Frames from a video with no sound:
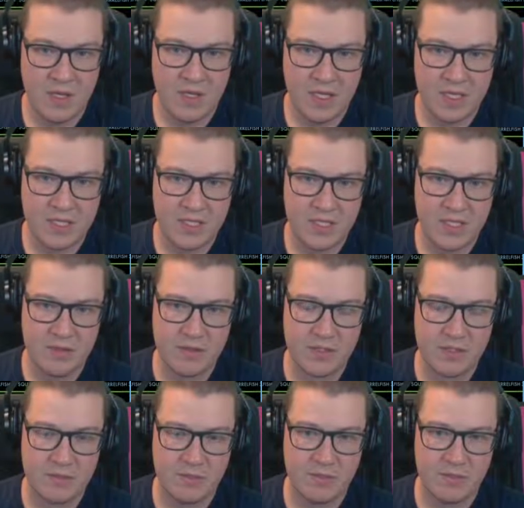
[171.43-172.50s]
Let's do
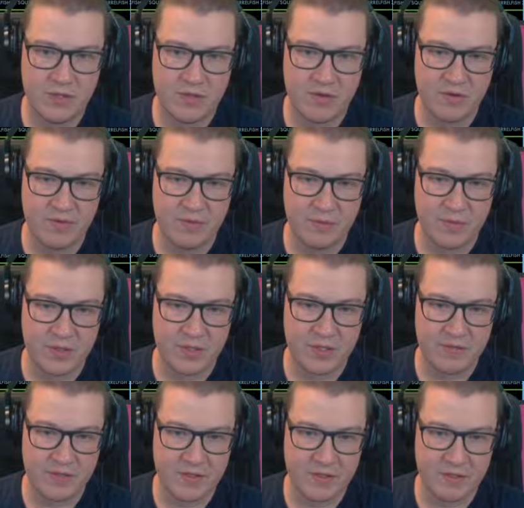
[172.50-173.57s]
some driftwood
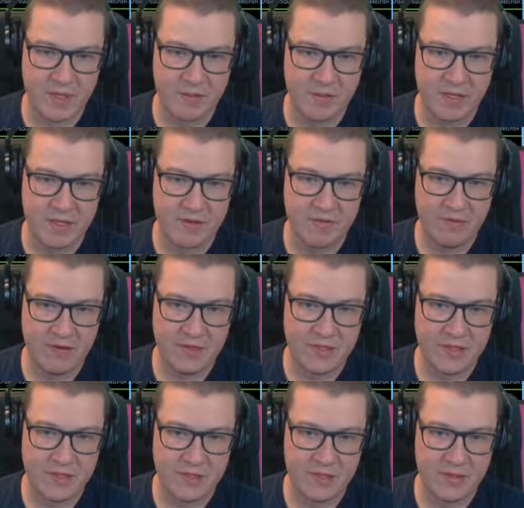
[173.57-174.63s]
just for something a bit different.